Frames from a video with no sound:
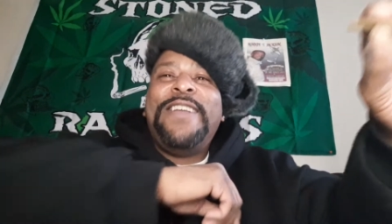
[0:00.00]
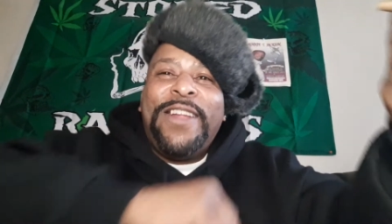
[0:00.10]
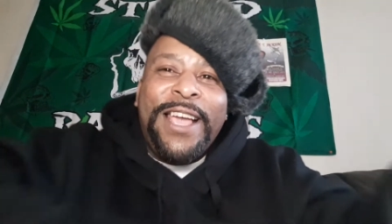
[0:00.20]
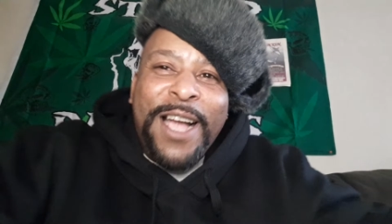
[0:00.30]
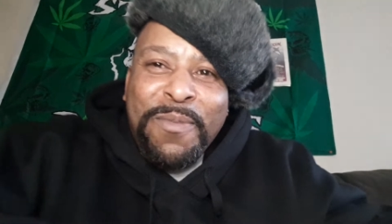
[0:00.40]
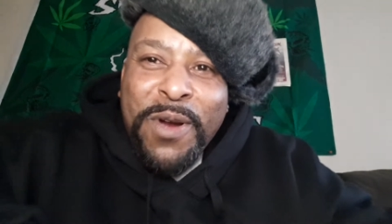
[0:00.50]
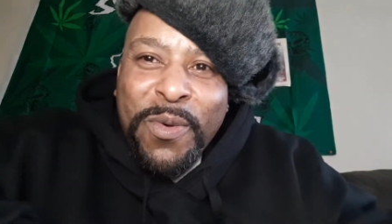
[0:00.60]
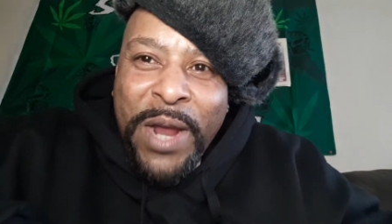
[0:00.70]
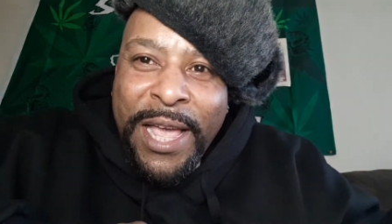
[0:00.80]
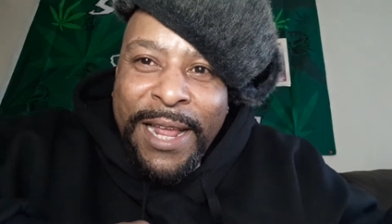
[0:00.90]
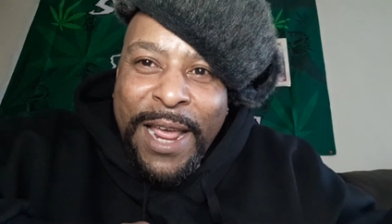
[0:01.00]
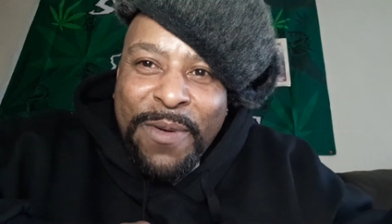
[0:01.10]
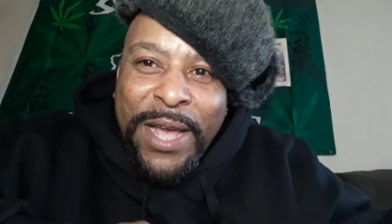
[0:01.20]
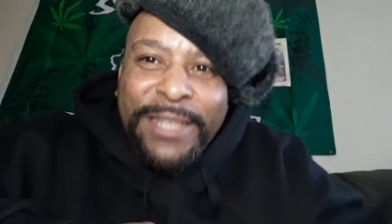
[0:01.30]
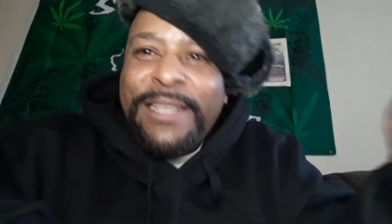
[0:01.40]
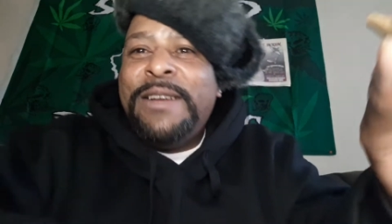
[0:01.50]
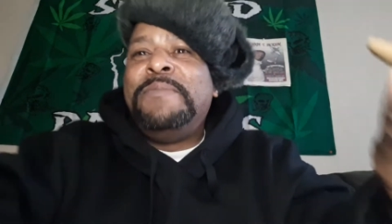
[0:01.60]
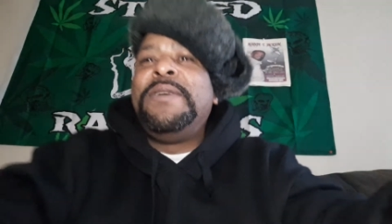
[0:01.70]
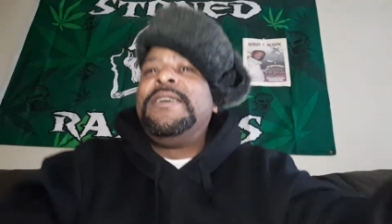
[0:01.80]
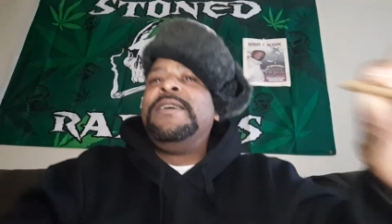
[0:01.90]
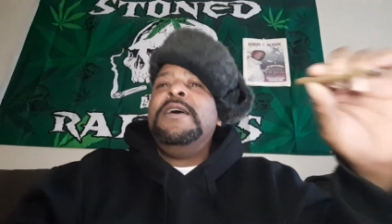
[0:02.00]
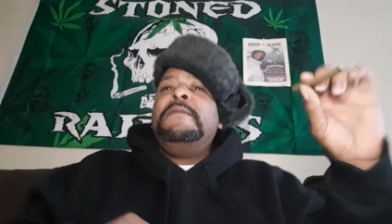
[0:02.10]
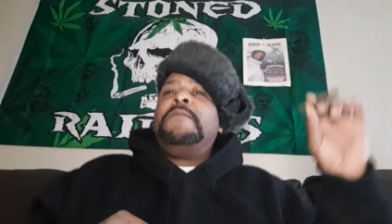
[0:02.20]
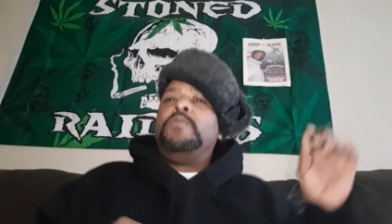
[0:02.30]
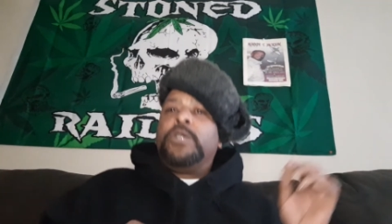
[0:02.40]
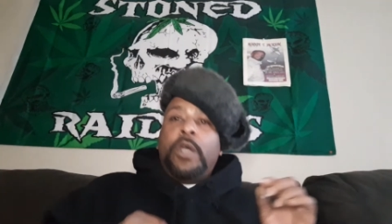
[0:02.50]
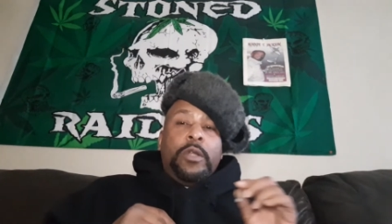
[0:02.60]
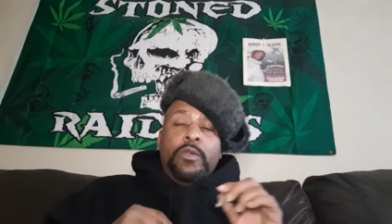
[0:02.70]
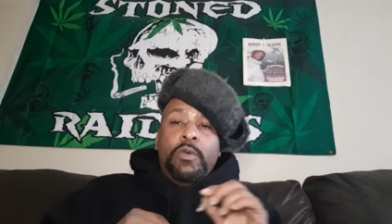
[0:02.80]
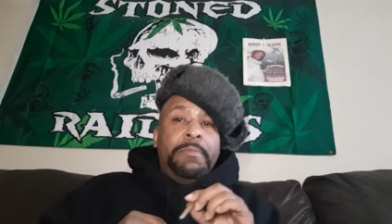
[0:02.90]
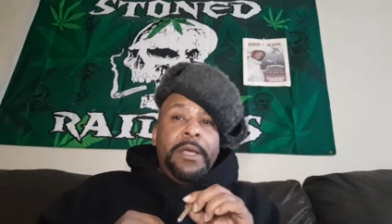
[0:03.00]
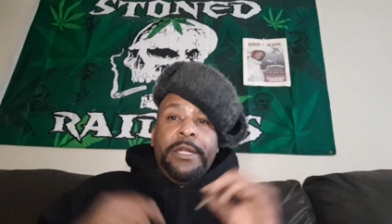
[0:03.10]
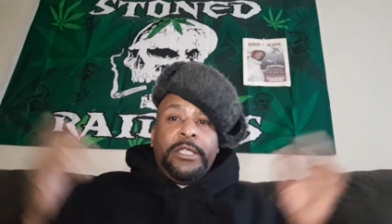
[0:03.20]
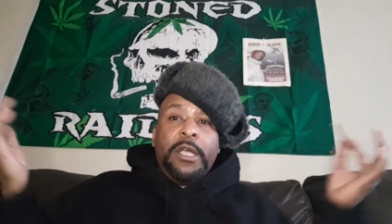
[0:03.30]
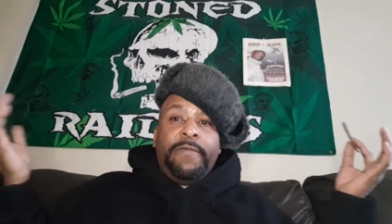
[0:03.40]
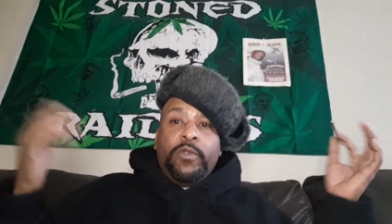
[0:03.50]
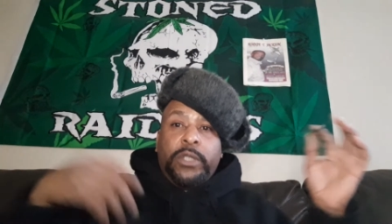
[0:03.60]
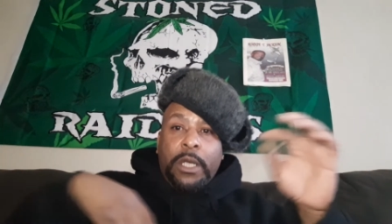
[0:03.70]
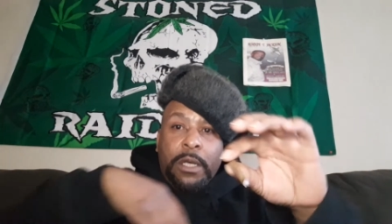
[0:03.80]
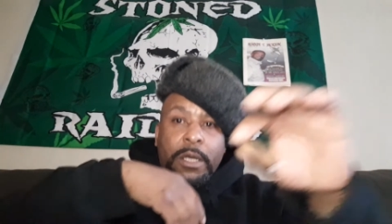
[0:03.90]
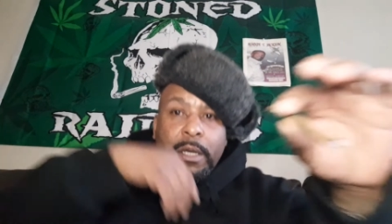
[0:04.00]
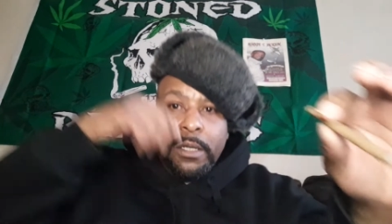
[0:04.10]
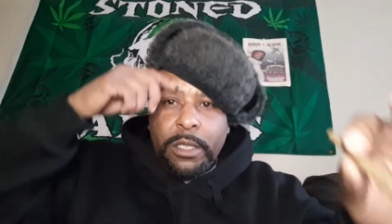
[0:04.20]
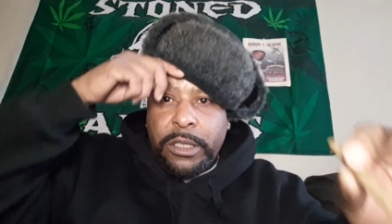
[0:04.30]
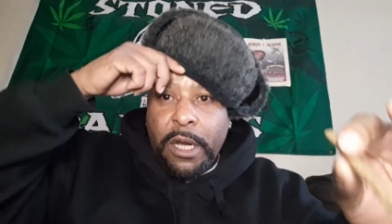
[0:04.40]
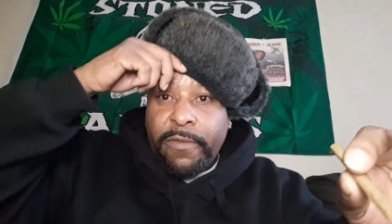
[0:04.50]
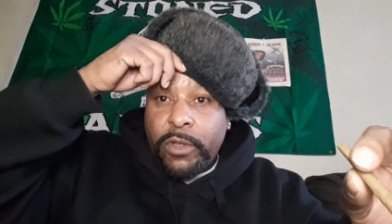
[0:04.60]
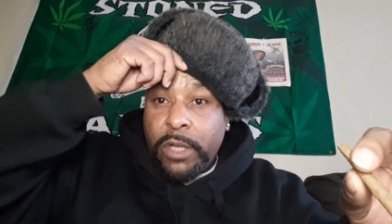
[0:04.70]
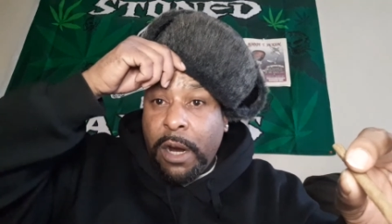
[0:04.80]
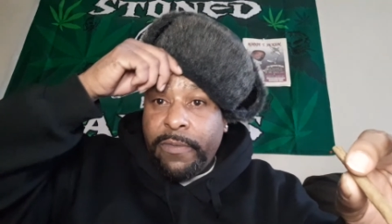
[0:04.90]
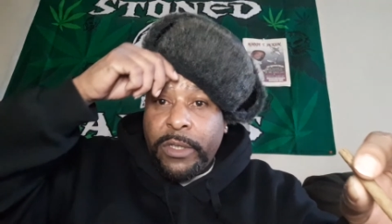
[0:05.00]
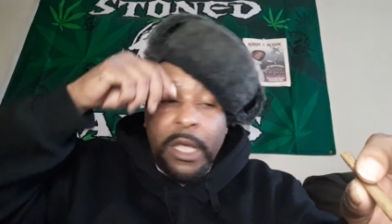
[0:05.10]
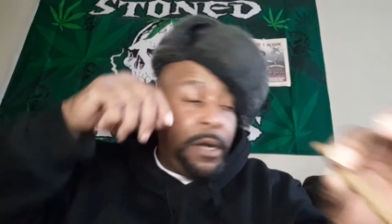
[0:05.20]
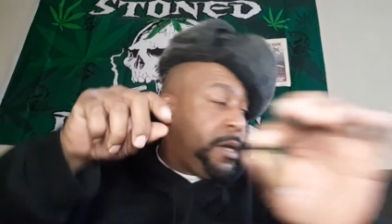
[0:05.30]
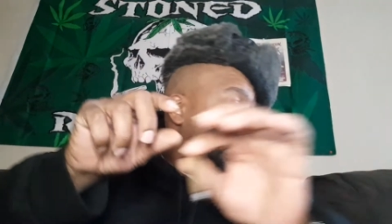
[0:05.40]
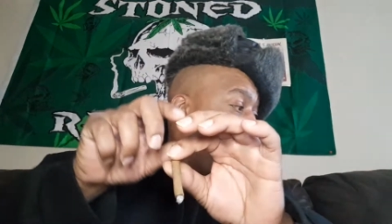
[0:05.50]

y'all like how bruh ran that right there, man. But what y'all doing, man? This several, uh, this several serving Saturday,